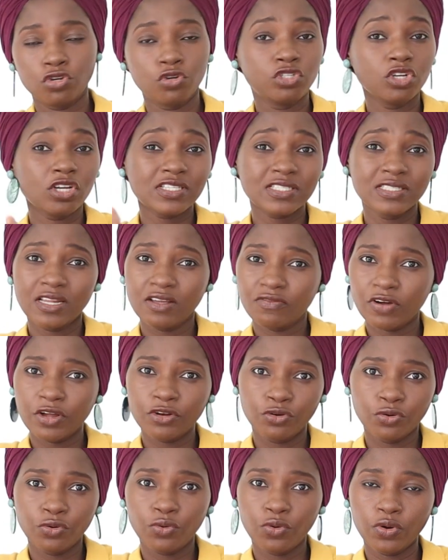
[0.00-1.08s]
You just
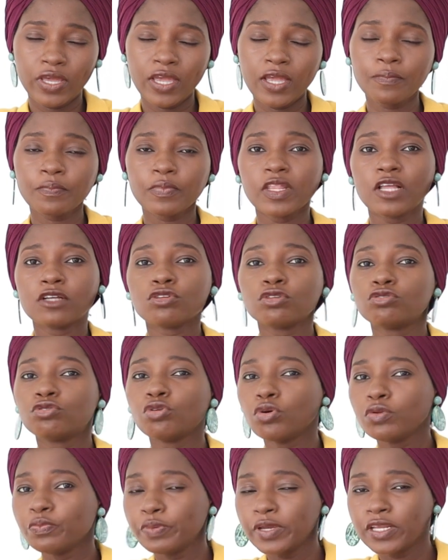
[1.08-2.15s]
never know. Okay, so
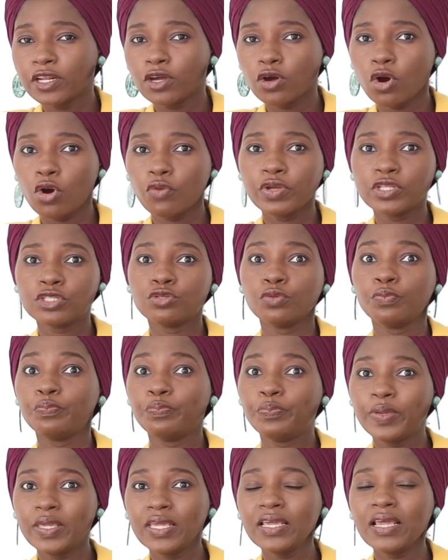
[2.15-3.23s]
don't be in a hurry to
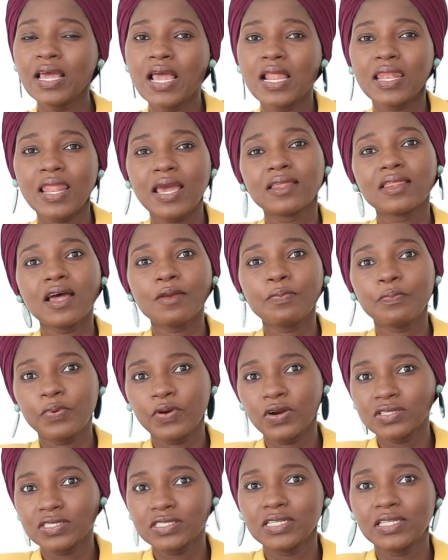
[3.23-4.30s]
be like that
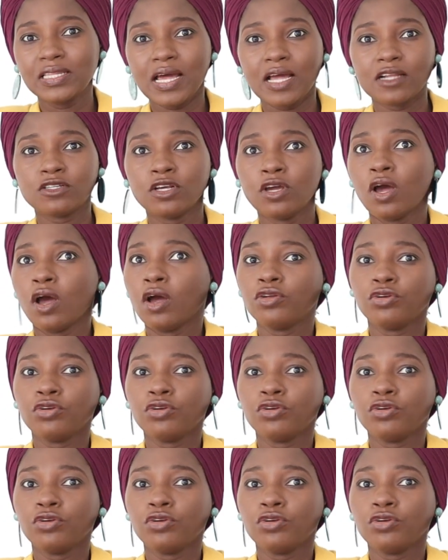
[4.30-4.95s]
person that,